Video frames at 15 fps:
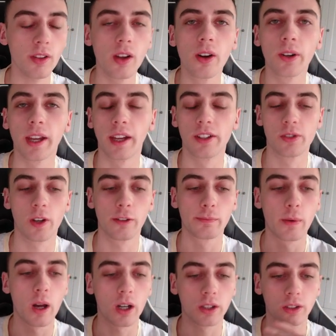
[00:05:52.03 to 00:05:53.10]
Okay, so I've
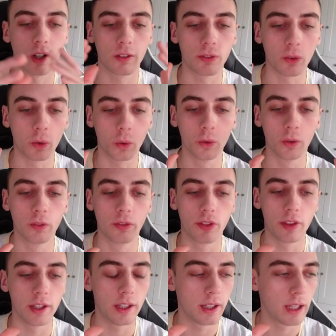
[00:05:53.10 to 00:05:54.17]
marked off all of
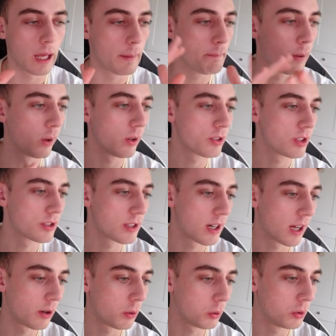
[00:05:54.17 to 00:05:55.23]
the impulses
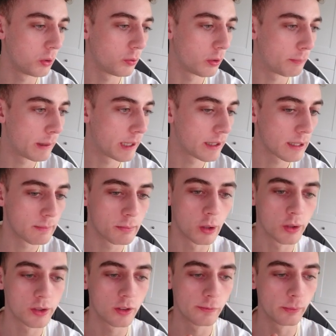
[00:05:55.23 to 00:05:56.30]
now, all of the big
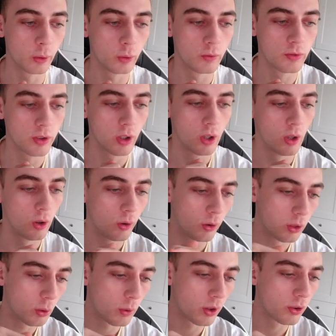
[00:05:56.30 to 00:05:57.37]
impulsive moves,
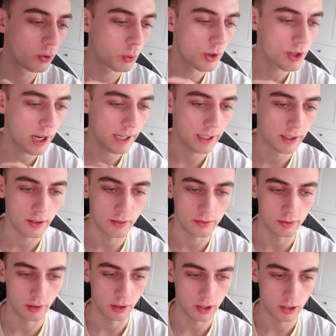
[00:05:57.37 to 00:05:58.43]
or the ones which I
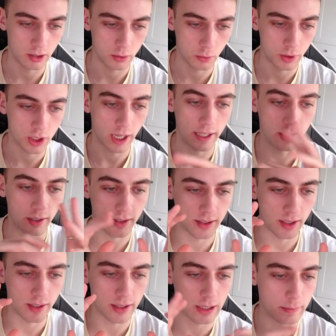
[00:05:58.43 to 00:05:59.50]

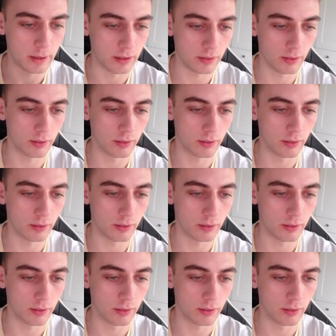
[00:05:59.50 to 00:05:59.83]
consider to be